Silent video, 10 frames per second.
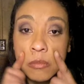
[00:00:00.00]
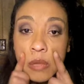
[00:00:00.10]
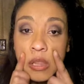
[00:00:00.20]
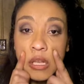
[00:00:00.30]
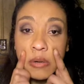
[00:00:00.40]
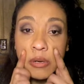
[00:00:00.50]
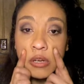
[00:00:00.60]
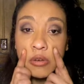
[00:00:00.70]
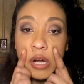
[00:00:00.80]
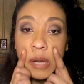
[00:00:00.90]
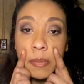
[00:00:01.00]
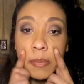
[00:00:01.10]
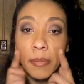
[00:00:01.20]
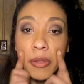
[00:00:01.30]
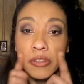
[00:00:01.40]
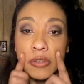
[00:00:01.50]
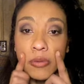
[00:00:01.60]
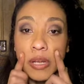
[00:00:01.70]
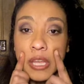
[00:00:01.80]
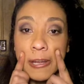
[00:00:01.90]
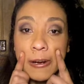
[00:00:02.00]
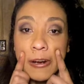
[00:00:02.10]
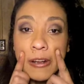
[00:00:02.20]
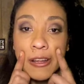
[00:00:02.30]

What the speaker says: and then I want to drop, my blush is right here,